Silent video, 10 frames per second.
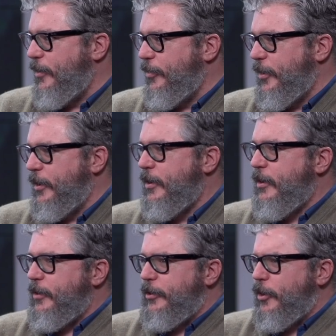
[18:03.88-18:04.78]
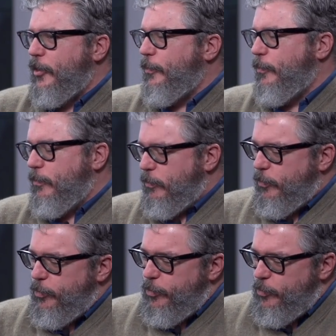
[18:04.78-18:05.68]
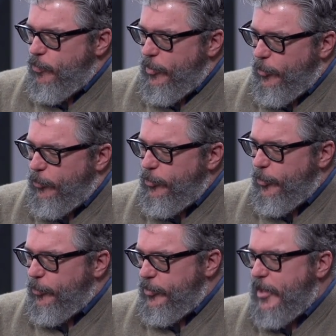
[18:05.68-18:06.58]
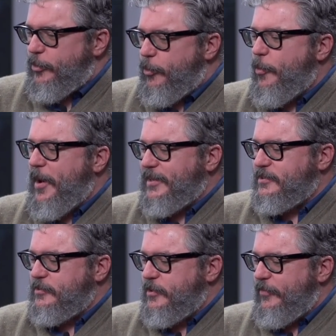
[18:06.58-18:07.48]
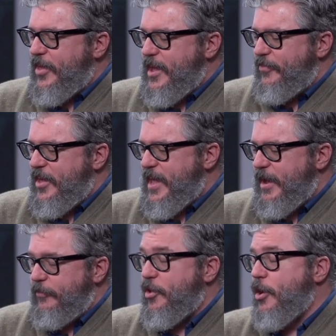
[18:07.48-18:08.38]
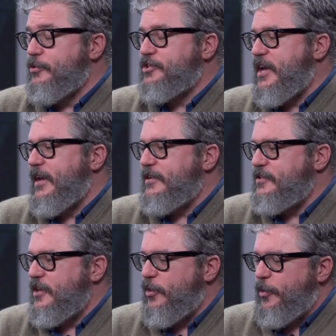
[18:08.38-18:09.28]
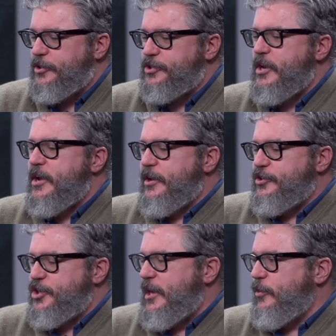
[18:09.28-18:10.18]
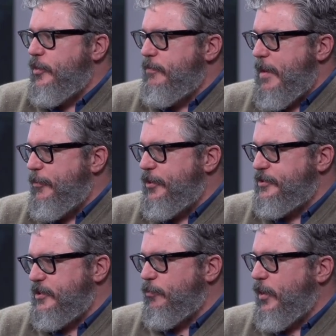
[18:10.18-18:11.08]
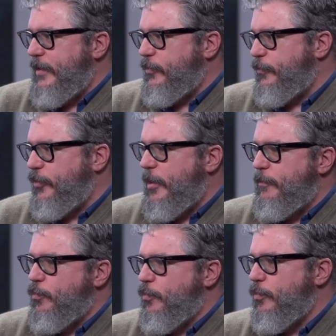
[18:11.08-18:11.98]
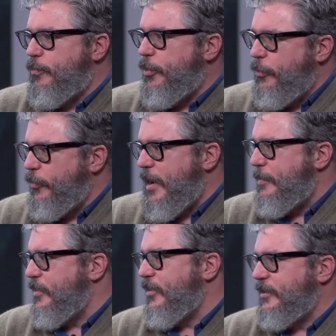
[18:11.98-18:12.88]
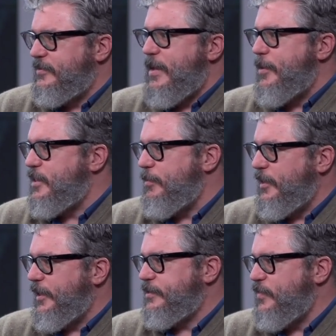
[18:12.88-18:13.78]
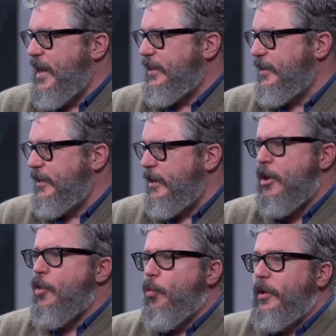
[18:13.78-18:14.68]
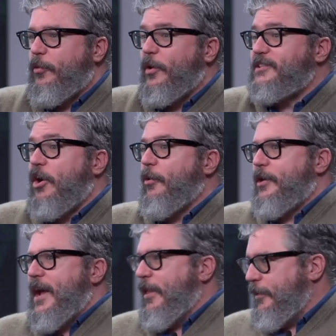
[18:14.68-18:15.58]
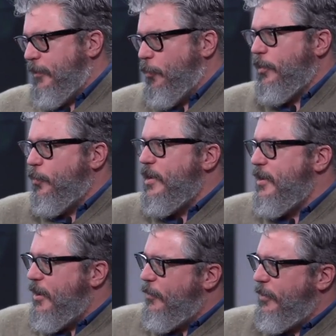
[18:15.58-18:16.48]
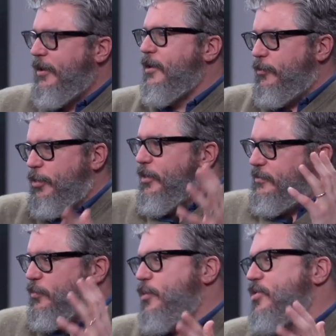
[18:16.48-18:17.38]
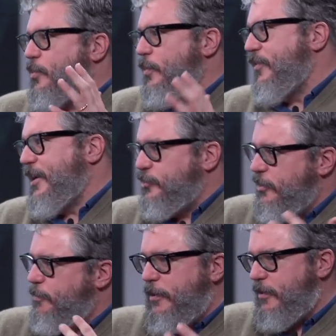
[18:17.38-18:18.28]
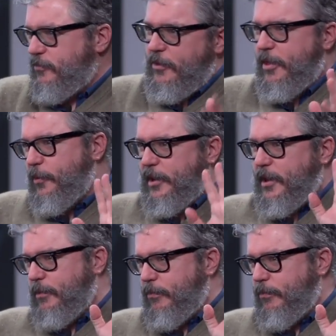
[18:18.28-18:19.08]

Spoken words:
the robots, if the hosts can't distinguish genuine memories and whatever from programming, then does that make them any less valid? And what's our reality and what do we know? And do the things that we think we've actually experienced, are they really?